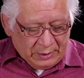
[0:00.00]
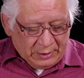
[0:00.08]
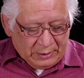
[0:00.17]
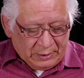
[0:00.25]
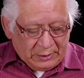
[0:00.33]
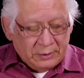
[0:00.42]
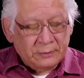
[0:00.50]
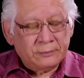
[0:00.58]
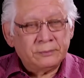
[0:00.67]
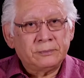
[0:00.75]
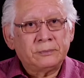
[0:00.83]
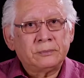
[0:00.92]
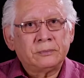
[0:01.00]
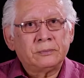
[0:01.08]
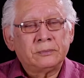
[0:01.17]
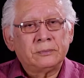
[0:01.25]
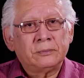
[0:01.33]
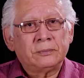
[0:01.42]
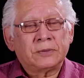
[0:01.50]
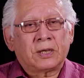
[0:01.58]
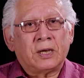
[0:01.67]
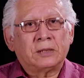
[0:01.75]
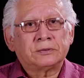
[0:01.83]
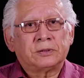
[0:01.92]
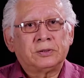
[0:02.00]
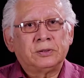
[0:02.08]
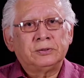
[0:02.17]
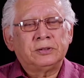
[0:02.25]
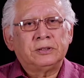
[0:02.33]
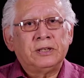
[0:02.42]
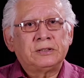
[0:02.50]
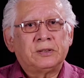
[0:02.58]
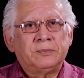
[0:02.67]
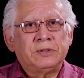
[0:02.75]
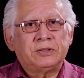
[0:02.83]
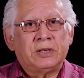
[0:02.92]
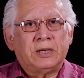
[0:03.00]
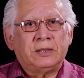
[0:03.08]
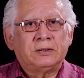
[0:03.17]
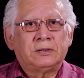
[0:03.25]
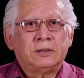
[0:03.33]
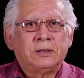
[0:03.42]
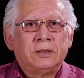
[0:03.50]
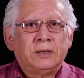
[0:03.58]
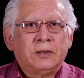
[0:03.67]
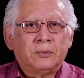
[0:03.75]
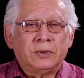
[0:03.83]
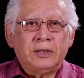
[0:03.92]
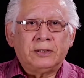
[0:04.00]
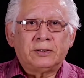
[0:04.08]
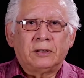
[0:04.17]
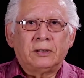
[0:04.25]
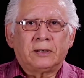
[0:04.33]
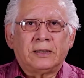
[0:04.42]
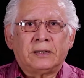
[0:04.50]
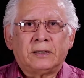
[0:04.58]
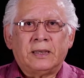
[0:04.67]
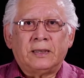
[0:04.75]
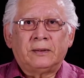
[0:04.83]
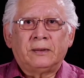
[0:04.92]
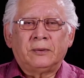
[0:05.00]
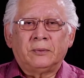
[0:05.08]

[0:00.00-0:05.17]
the Constitution needs to be changed. We need to look at that.